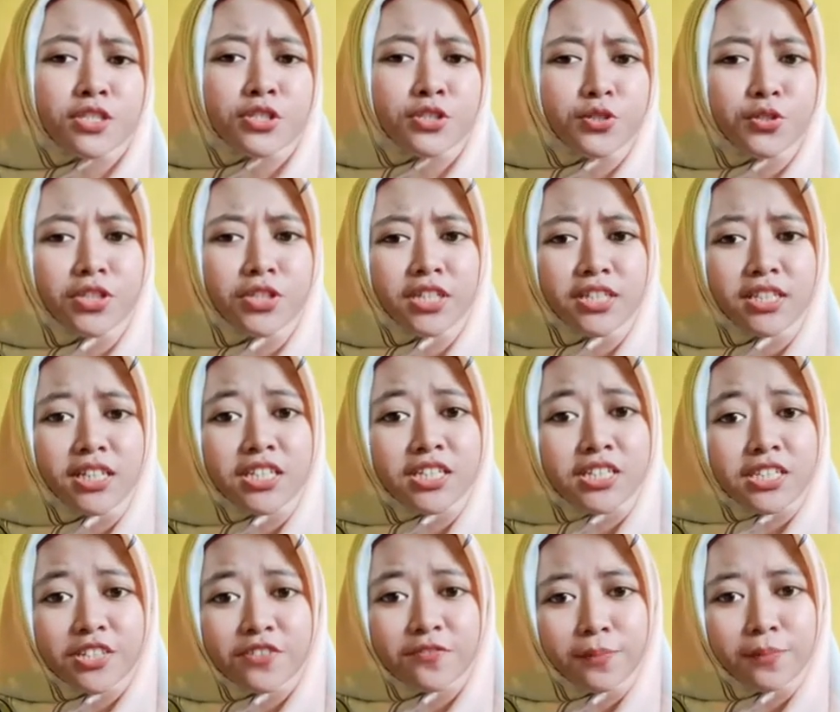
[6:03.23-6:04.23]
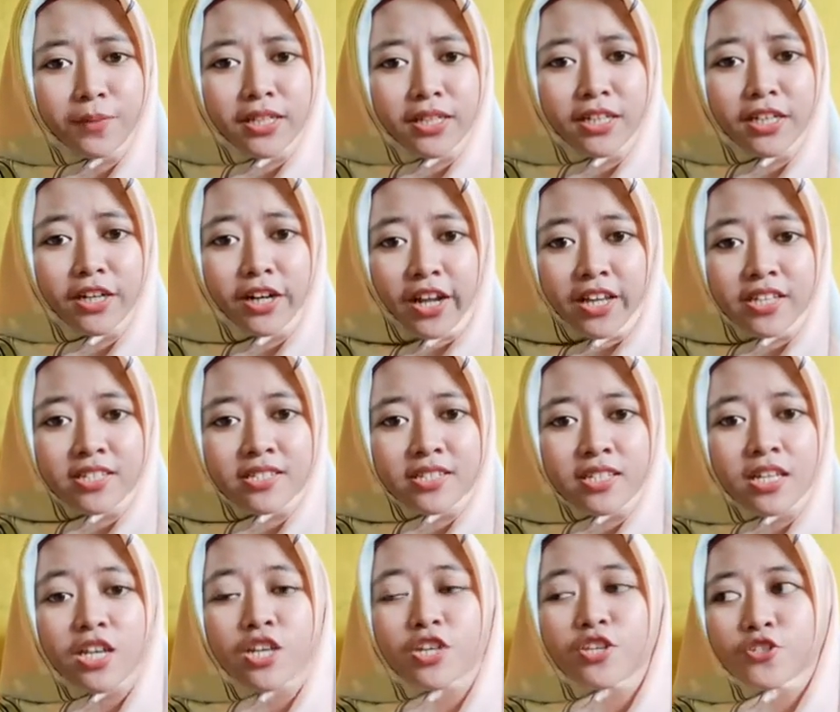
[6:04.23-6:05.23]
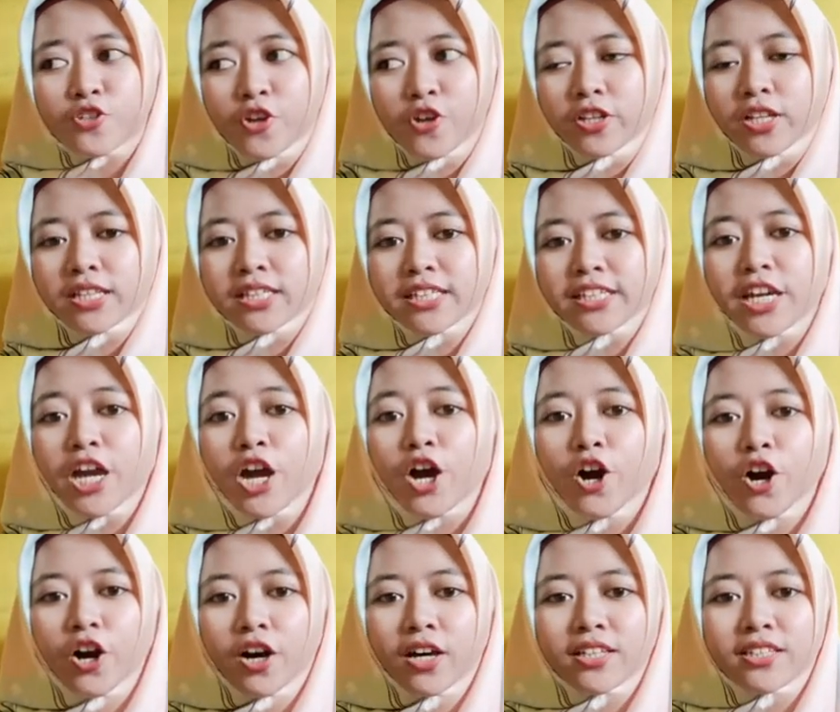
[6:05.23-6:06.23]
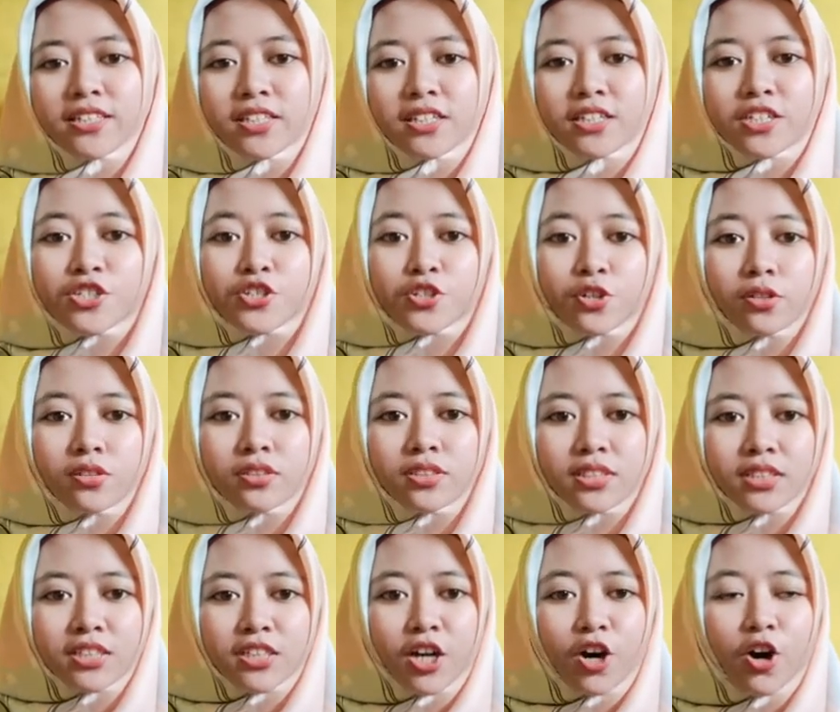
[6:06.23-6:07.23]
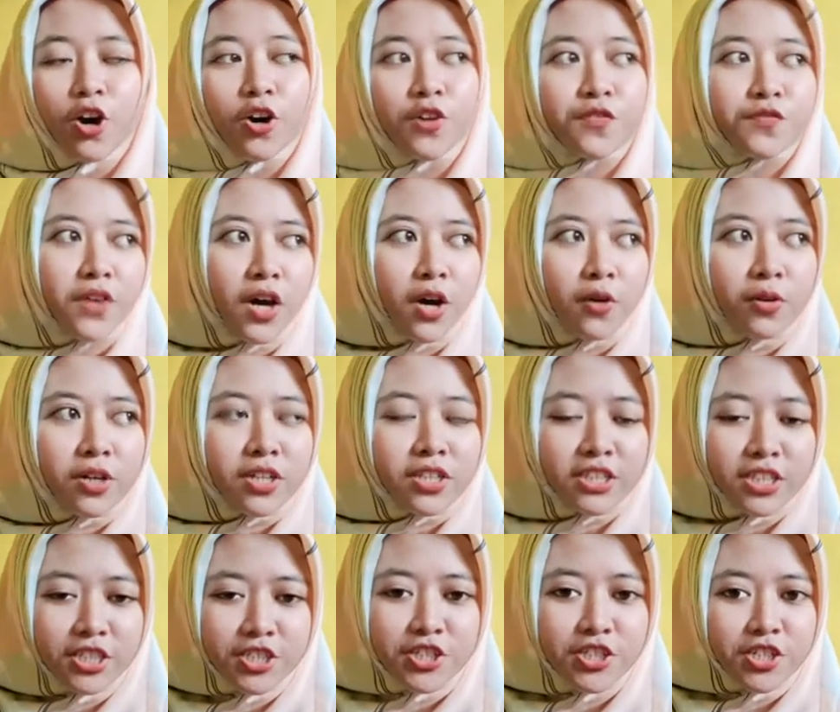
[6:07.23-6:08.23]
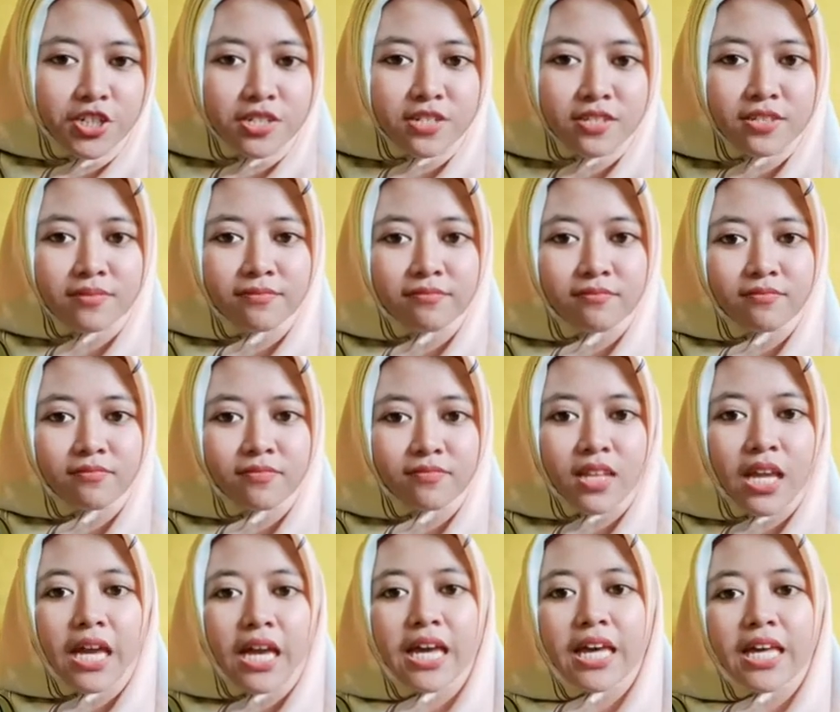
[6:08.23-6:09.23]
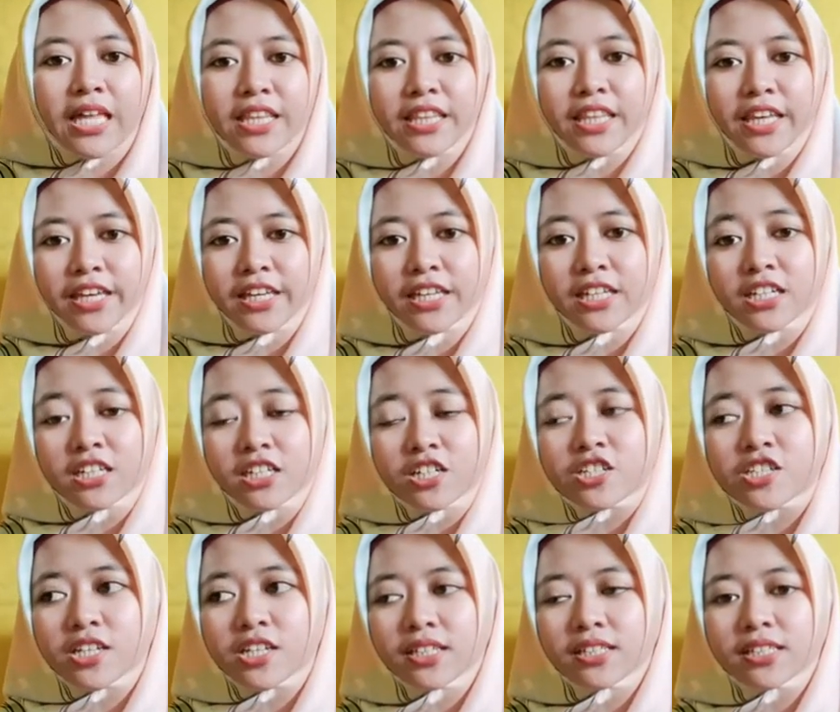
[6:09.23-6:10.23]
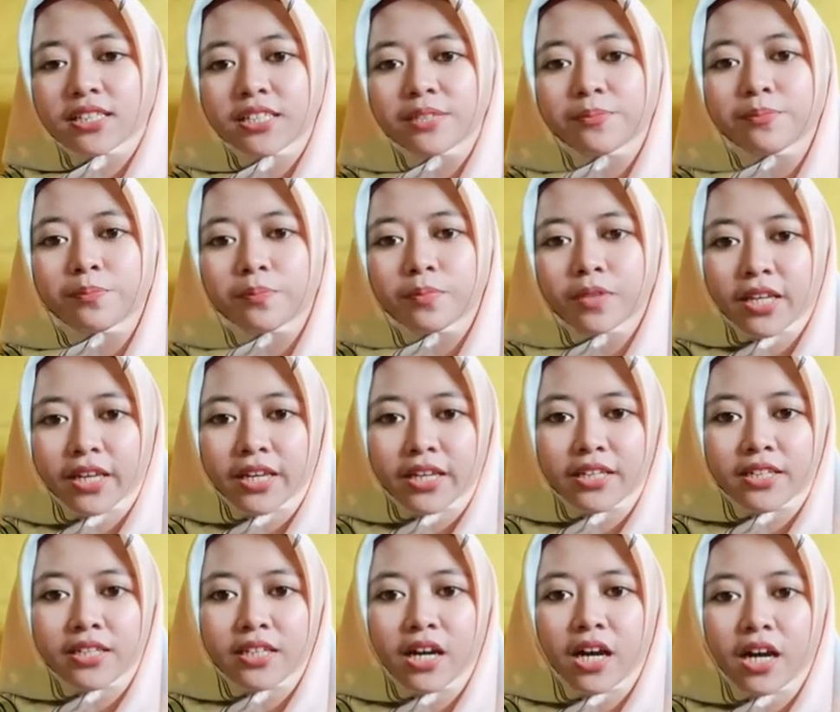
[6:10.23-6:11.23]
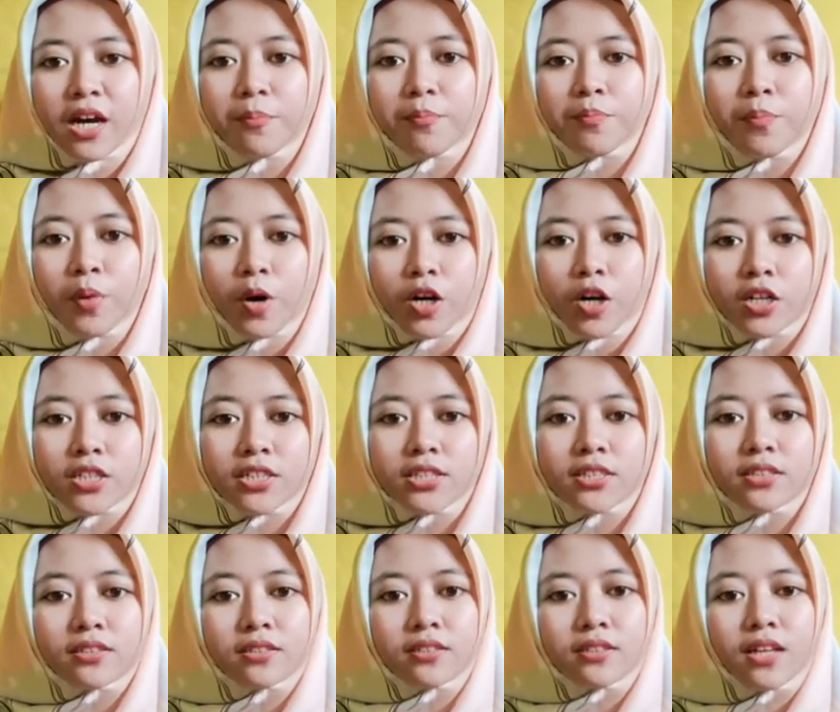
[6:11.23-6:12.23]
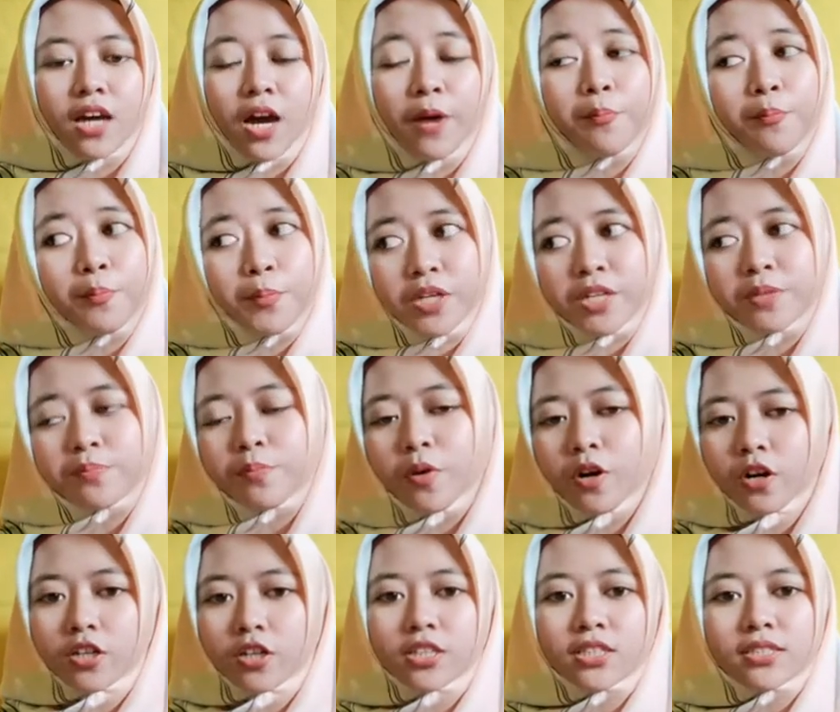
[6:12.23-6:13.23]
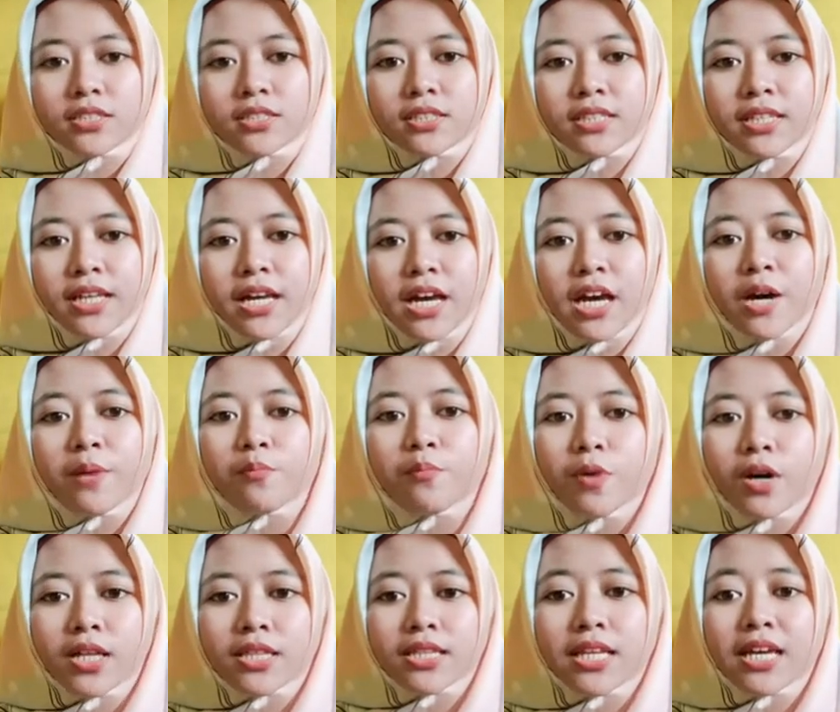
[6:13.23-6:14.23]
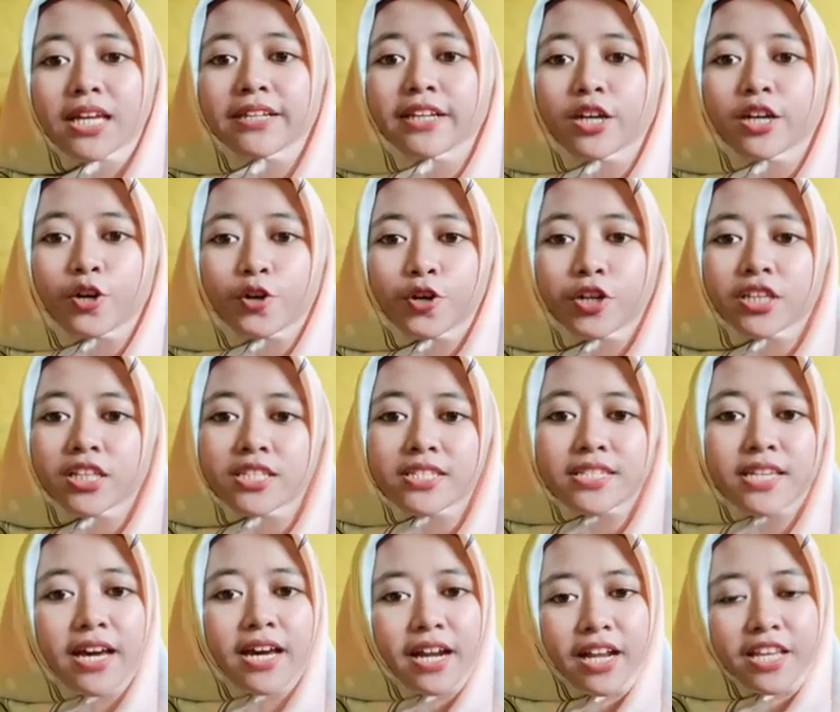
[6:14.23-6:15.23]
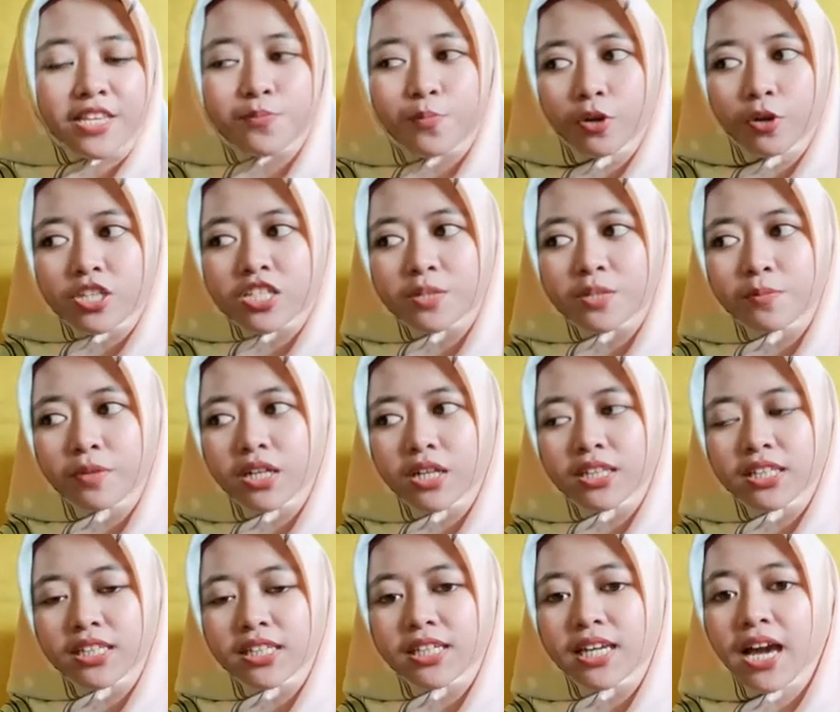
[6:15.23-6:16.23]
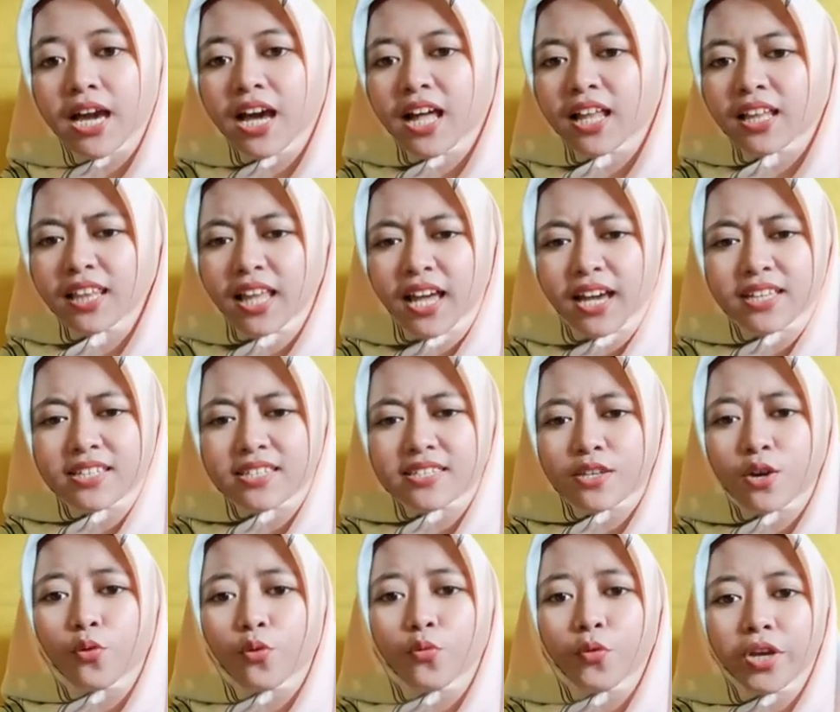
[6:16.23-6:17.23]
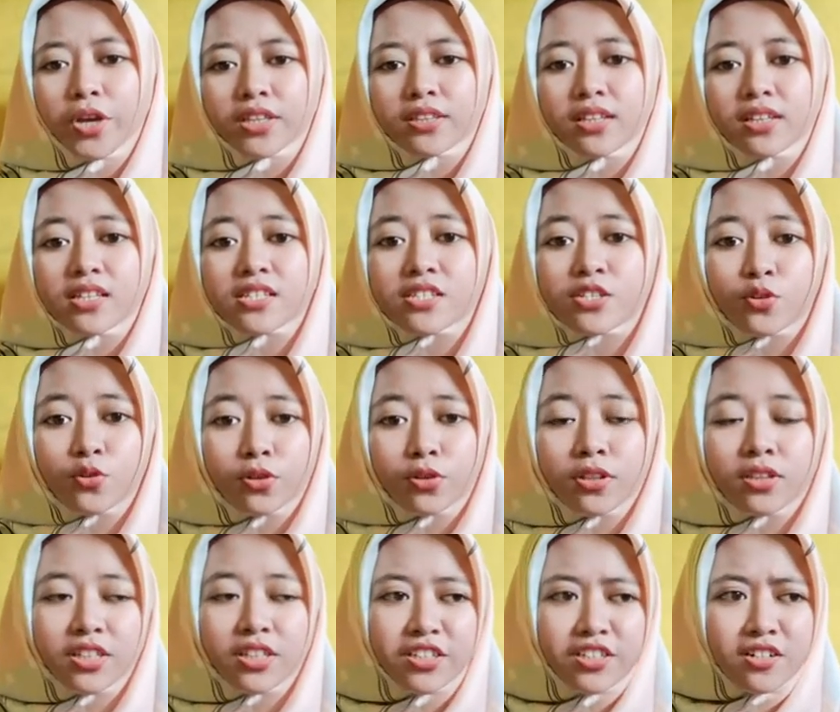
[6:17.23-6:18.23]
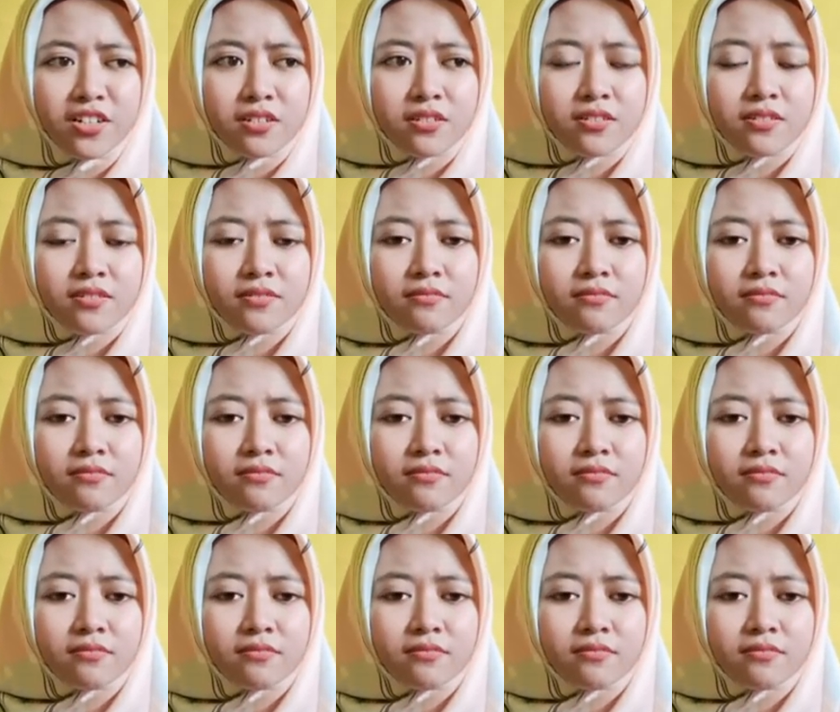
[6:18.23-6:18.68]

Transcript: student achievement rests solely on the shoulder of our teachers. They certainly play a big part, but the greatest responsibility lies with school leaders.